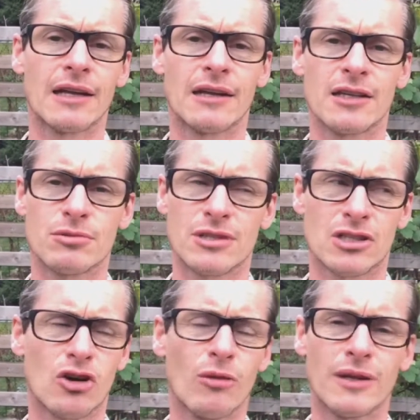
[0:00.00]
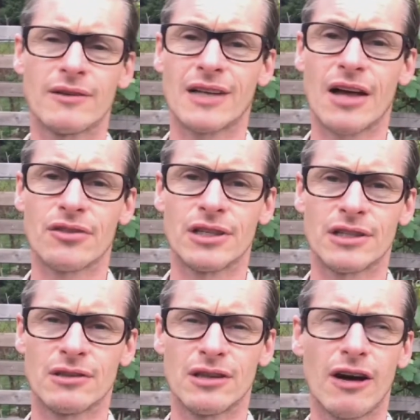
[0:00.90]
And this was a top level athlete.
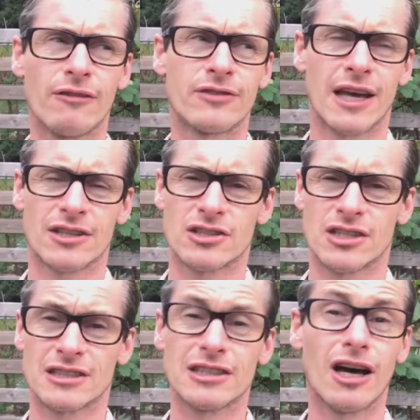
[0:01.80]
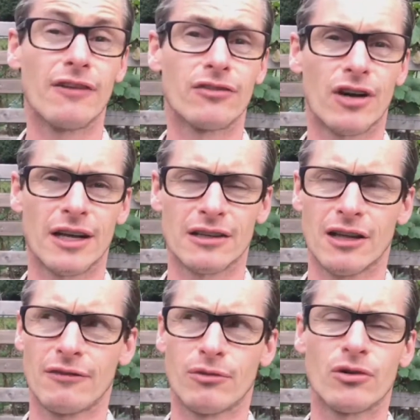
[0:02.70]
He loved to exercise, loved running,
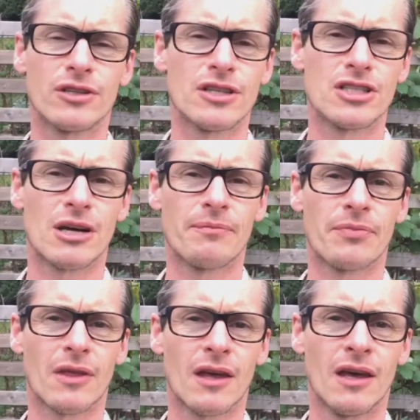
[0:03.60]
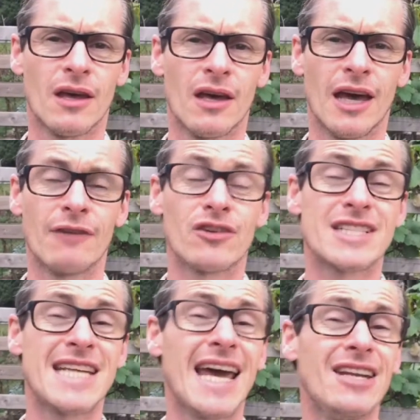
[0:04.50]
loved going to the gym. And for
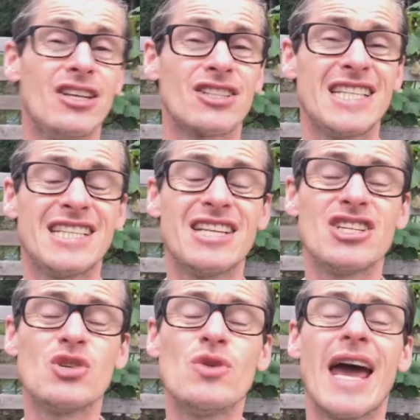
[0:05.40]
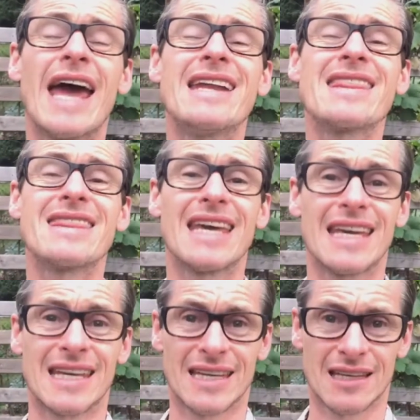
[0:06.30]
10 years, he didn't do
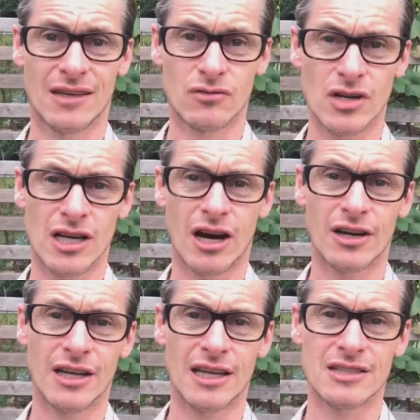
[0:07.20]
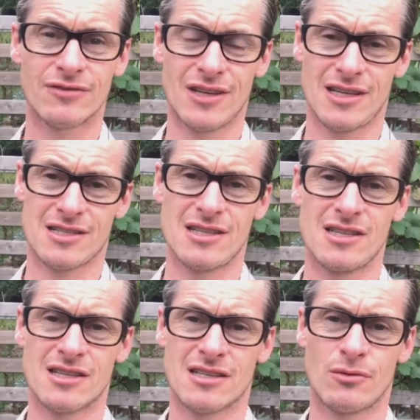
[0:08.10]
anything regarding his fitness. He
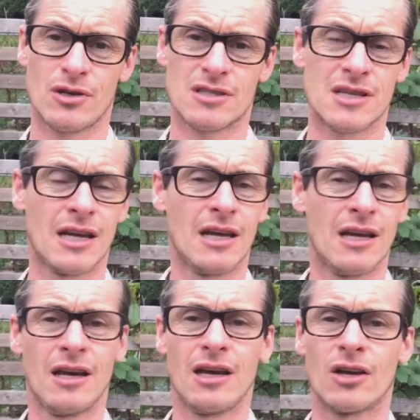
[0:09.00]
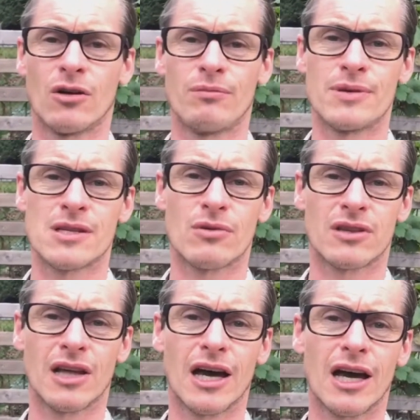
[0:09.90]
just was, you know, busy with
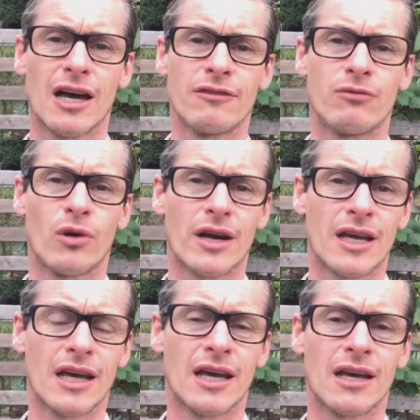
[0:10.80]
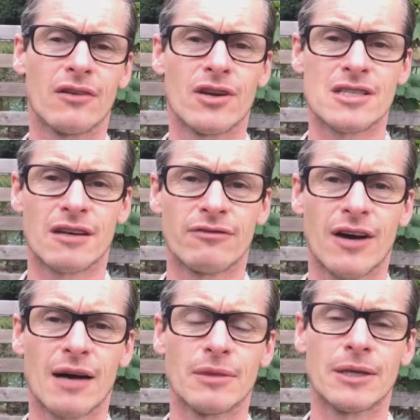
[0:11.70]
life, working, raising a
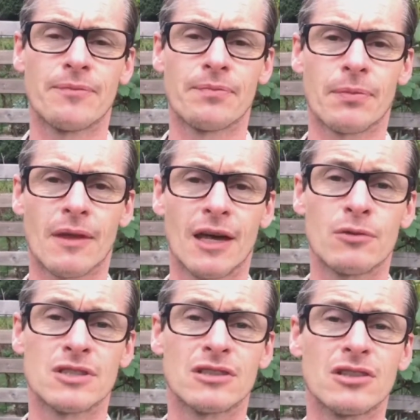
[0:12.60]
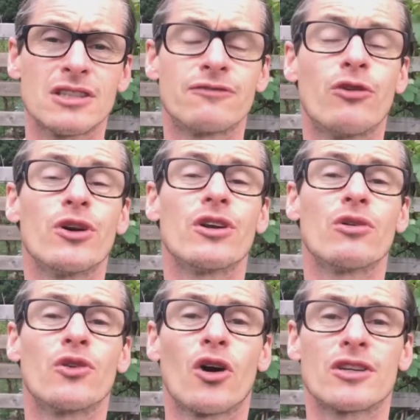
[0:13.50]
family. And it was until his four year
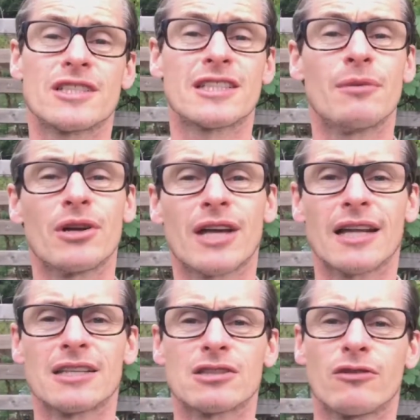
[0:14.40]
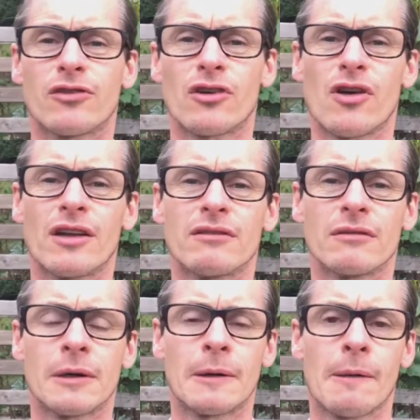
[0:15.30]
old daughter says, Come on, Dad, let's go for a run.
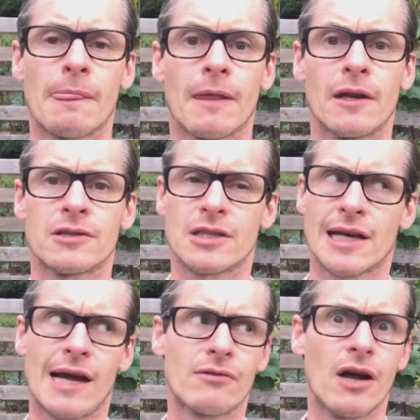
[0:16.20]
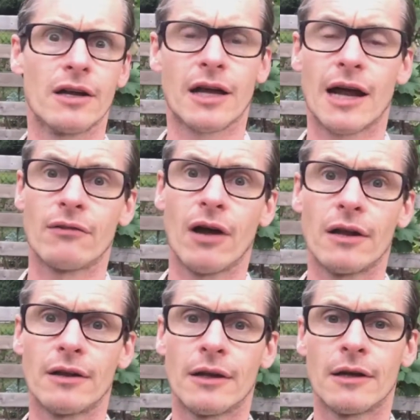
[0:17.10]
And he says, I can't run, I can't
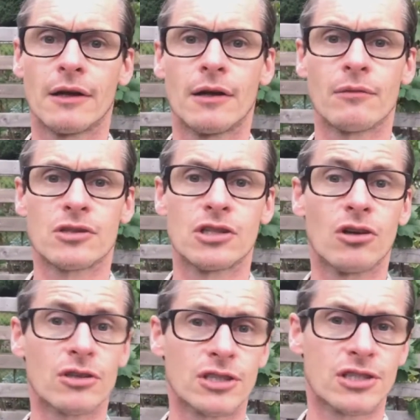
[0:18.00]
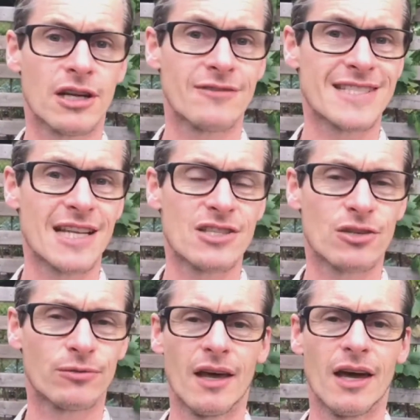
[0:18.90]
run. Because the doctors have said
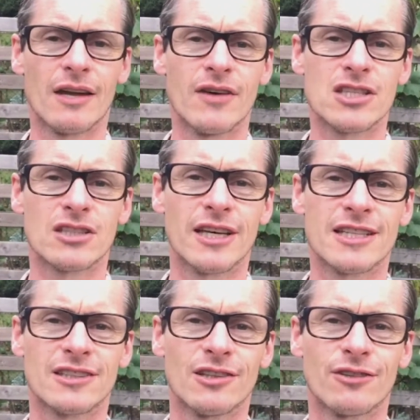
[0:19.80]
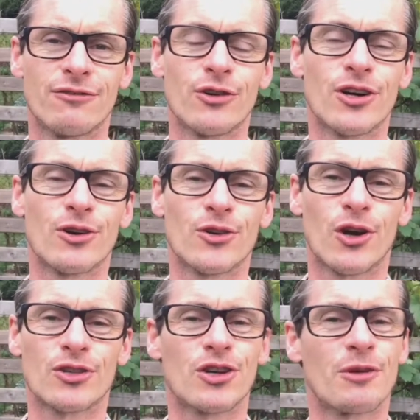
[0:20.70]
so. And eventually his little four year old
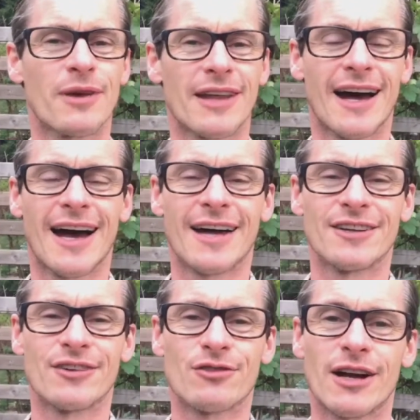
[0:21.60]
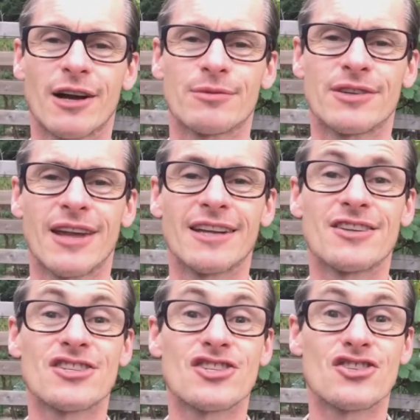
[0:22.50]
daughter took him by the hand and ran up to the end
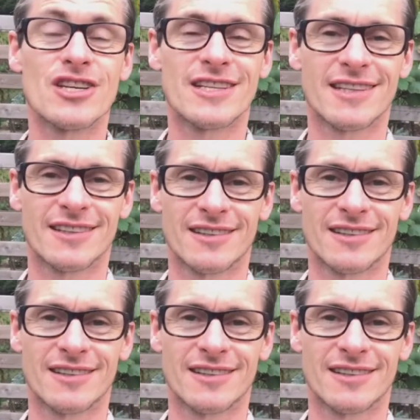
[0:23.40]
of the street.